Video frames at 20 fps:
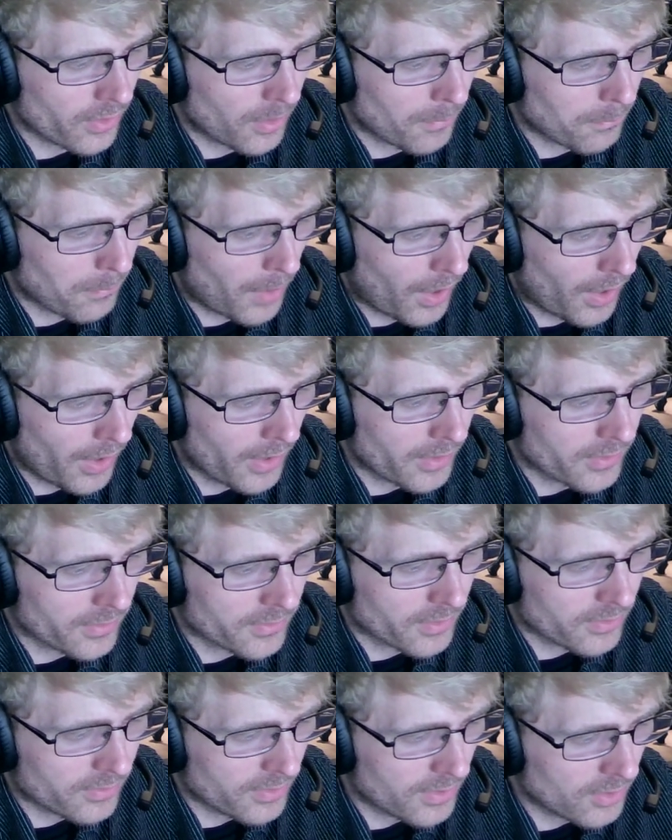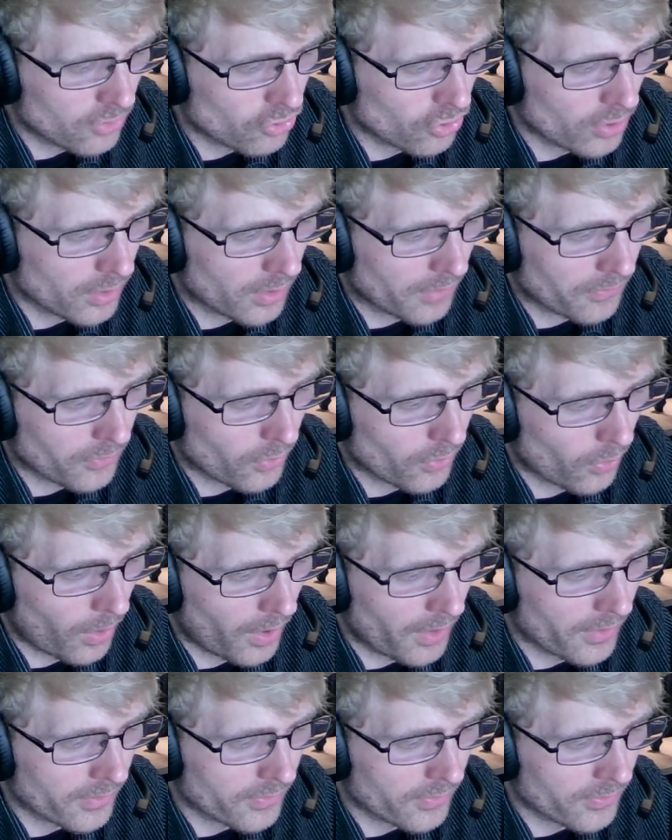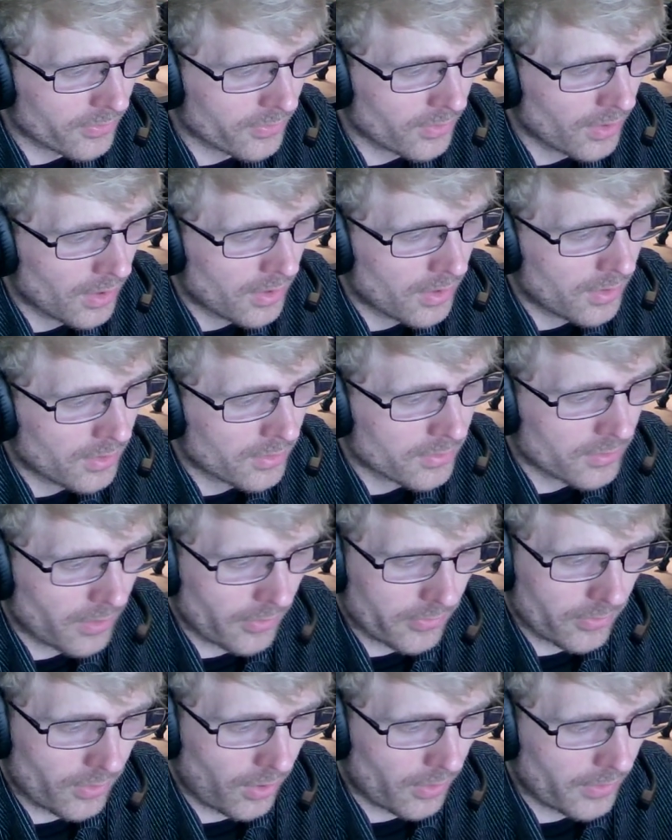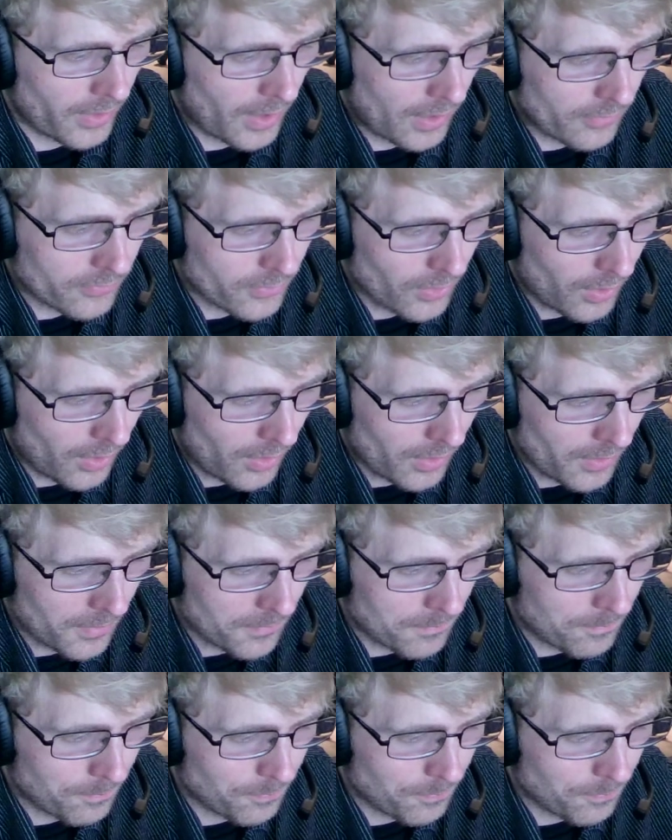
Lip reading: abide in the teaching of Christ does not have God."